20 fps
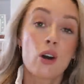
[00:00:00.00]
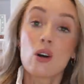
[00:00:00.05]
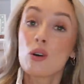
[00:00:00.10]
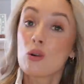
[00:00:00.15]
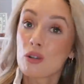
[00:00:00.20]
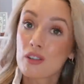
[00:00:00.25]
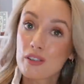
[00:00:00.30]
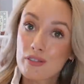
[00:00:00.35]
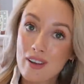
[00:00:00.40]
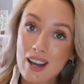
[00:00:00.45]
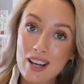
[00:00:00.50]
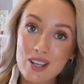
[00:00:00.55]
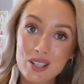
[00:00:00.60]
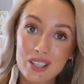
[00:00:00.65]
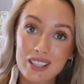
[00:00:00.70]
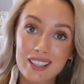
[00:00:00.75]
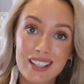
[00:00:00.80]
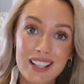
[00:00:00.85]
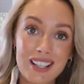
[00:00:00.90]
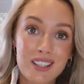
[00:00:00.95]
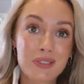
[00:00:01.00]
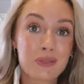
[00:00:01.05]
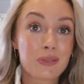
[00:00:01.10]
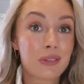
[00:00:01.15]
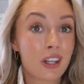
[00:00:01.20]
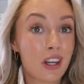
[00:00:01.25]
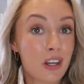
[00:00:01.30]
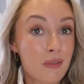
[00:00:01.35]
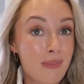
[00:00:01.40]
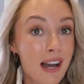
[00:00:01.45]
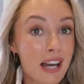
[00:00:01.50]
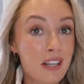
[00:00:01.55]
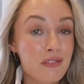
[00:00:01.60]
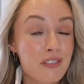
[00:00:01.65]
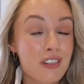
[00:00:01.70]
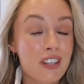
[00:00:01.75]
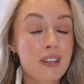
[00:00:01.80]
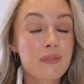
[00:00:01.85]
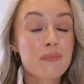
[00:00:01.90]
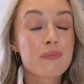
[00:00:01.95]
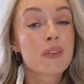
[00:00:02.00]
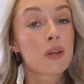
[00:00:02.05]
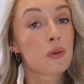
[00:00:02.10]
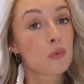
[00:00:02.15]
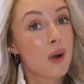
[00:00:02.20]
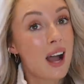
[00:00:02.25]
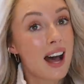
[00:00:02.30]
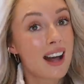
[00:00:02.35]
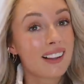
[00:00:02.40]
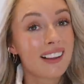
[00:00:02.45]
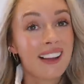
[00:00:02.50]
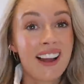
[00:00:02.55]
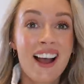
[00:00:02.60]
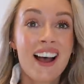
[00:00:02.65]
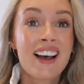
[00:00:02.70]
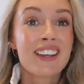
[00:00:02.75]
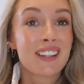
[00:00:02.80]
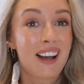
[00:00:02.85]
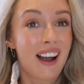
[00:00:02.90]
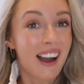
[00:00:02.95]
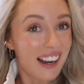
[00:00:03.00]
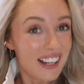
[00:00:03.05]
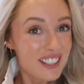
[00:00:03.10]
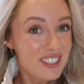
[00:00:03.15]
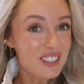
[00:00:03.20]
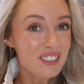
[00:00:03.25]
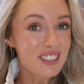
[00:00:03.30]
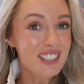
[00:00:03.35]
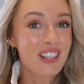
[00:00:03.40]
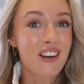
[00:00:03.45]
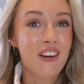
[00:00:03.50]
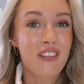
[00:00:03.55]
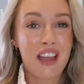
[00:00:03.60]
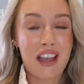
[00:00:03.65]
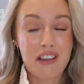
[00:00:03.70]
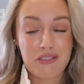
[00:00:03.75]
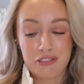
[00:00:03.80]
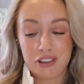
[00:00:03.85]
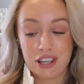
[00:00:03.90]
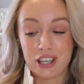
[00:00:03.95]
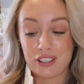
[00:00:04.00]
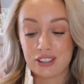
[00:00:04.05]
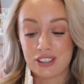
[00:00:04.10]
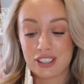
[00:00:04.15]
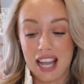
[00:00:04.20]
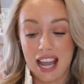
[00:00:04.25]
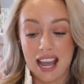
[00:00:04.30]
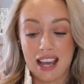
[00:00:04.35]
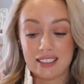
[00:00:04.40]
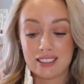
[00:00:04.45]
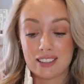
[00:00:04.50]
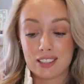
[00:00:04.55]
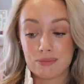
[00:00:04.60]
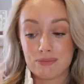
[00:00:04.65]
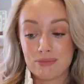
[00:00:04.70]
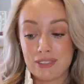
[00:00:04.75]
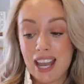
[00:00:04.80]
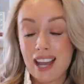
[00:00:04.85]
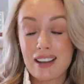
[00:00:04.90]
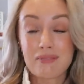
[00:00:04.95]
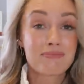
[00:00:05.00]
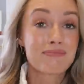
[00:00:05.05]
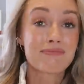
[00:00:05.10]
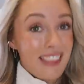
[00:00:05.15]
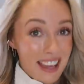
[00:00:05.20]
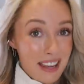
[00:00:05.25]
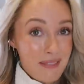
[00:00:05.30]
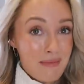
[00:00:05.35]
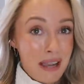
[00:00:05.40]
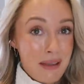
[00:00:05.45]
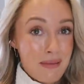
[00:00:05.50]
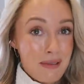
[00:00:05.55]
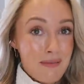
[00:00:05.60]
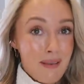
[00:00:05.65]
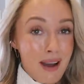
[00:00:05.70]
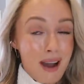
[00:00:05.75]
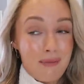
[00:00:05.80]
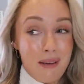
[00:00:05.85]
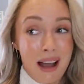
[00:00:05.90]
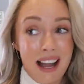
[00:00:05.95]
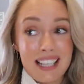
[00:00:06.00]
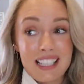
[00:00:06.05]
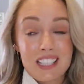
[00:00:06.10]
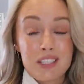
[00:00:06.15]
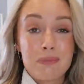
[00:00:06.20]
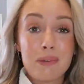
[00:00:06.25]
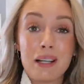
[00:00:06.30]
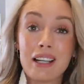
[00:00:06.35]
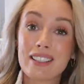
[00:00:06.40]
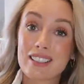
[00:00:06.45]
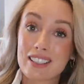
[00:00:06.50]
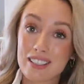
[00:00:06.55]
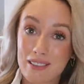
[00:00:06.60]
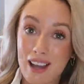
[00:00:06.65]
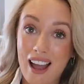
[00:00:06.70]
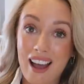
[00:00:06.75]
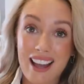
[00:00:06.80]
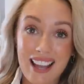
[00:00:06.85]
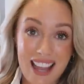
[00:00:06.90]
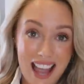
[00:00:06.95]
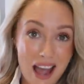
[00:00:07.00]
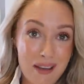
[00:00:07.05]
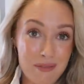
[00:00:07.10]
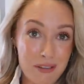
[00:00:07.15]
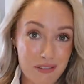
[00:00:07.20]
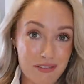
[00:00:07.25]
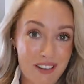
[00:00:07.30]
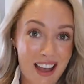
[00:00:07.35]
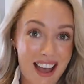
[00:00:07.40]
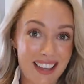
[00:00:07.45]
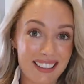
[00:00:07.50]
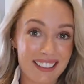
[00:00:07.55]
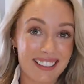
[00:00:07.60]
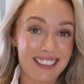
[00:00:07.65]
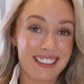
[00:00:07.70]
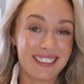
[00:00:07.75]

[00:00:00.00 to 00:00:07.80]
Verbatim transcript: all the fashion girls will go mad for them. Well, the high street got there first and yeah, they may be Marmite, but I am a fan.